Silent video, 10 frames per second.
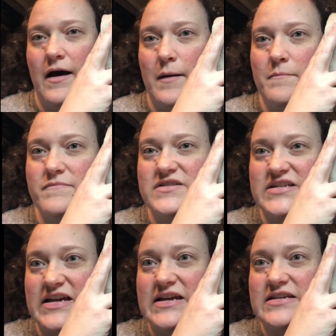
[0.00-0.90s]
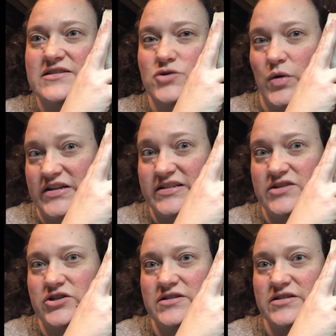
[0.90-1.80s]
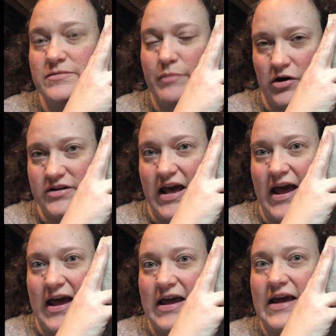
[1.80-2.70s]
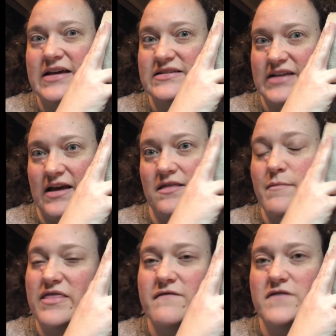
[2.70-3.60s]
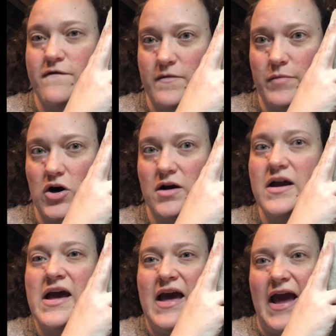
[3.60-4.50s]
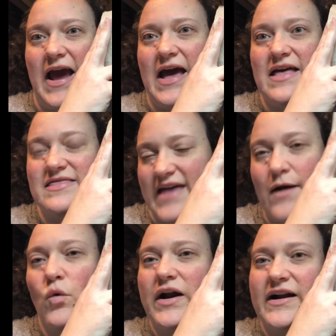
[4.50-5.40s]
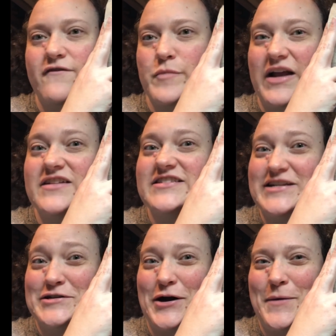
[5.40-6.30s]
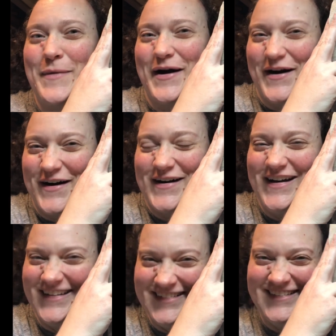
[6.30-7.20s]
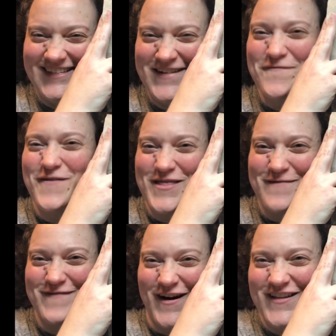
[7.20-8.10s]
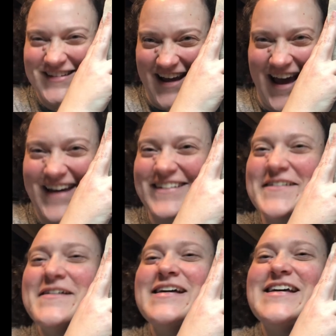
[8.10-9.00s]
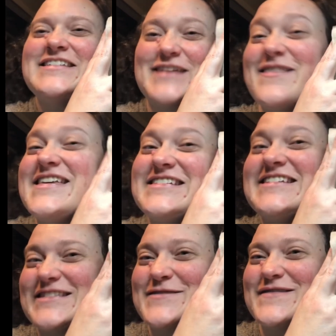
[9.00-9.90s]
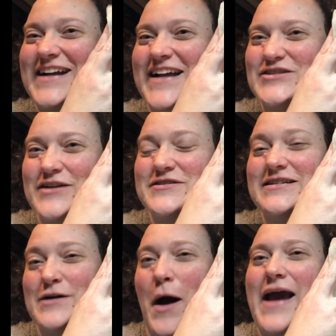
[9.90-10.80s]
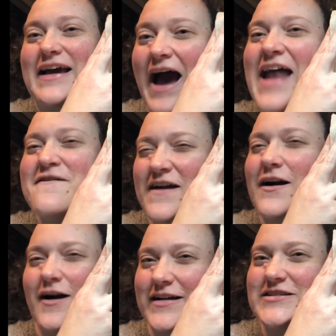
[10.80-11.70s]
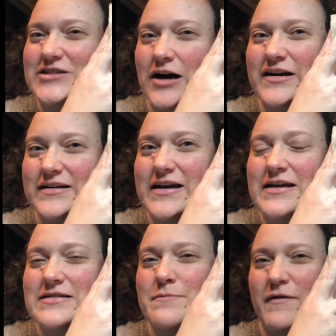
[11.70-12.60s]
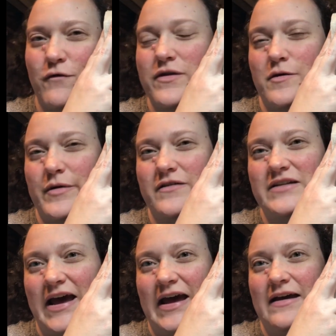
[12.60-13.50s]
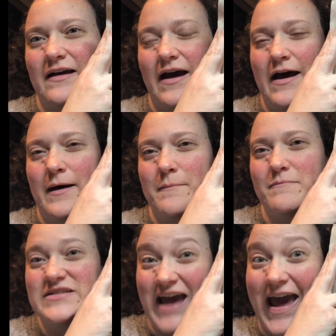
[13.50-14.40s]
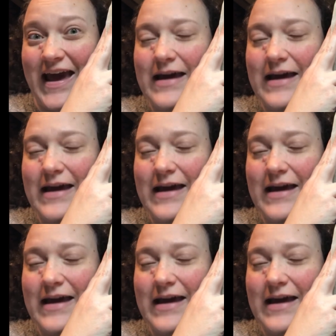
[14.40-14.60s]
Dee's 20 Stitches birthday is in the month of November, and they wanted everybody to stitch on a bird for their birthday. So this is the one I chose to do. I kind of had already started it before their birthday day,